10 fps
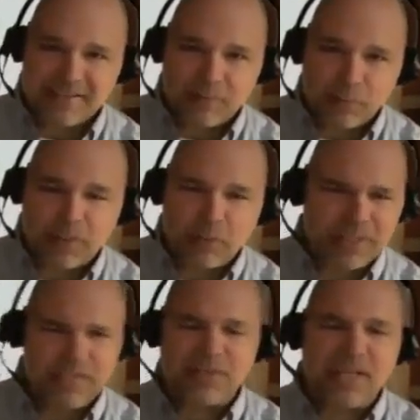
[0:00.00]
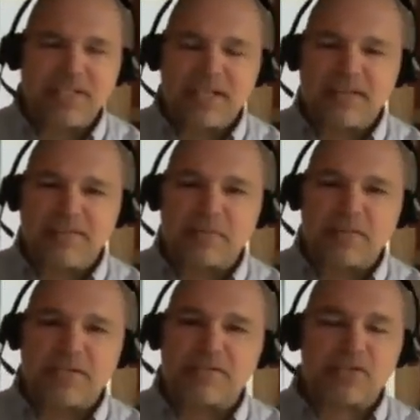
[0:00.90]
where they want to kill 90
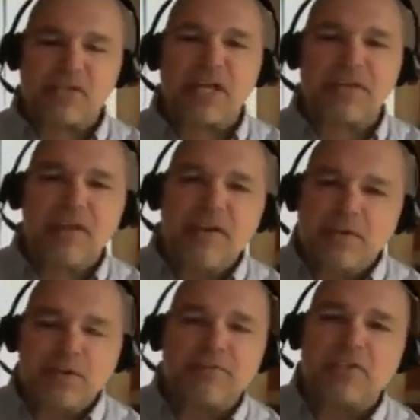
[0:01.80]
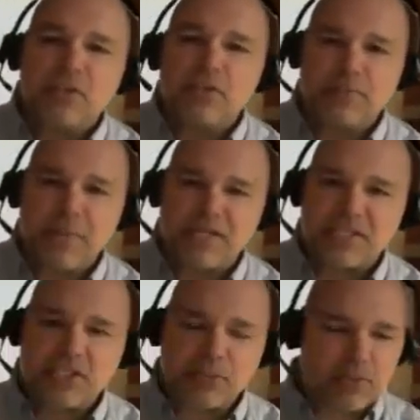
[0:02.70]
95% of us there's a lot of if you don't even use past
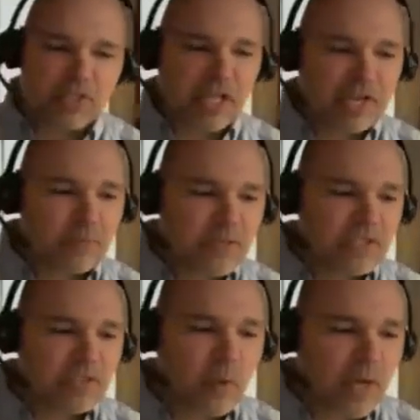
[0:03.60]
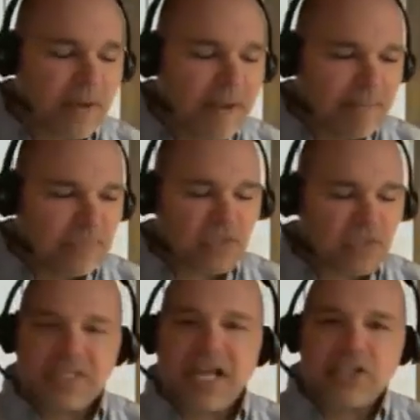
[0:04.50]
history there's a lot of reasons why
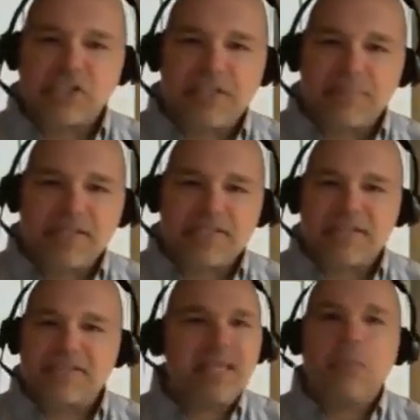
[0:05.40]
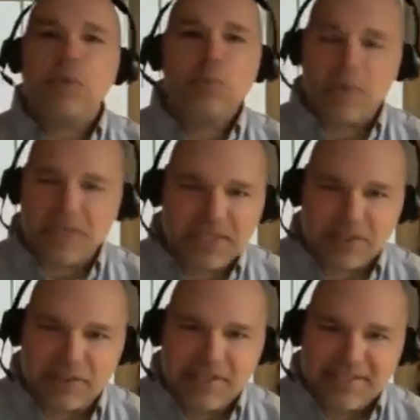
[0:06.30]
just logically it makes sense they wouldn't want to
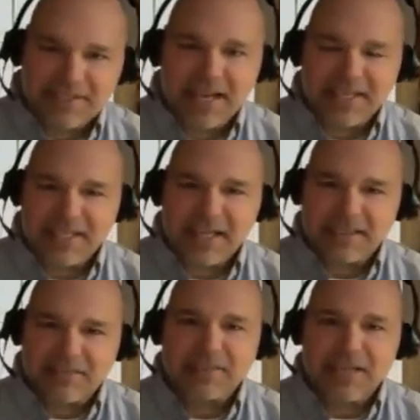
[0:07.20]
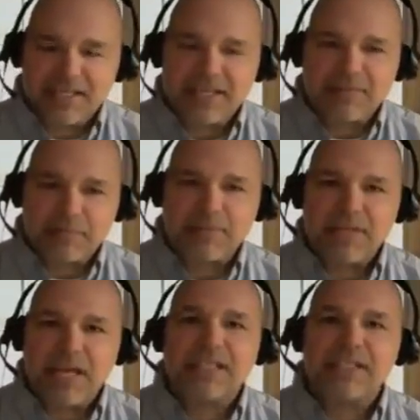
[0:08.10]
kill 90 90, 90,
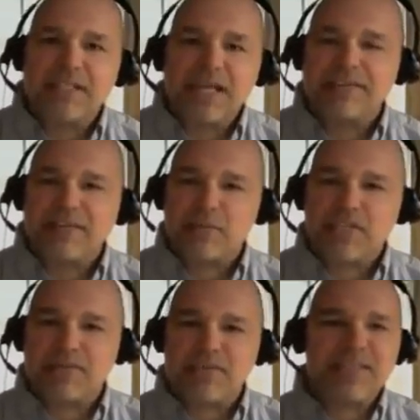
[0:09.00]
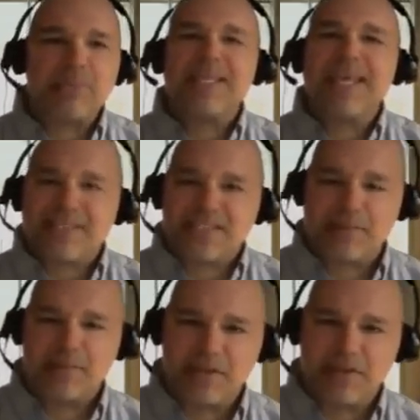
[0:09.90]
90 to 95% of us they would get
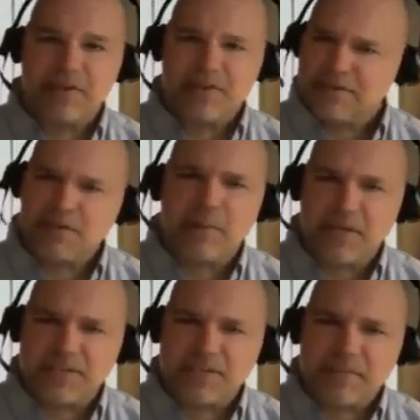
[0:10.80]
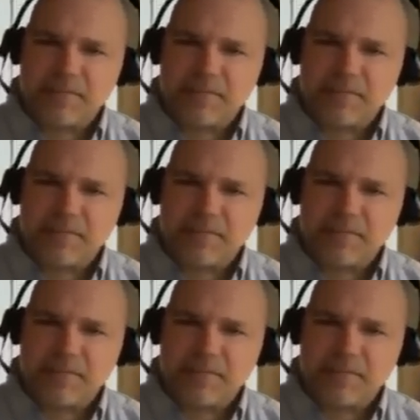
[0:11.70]
something from us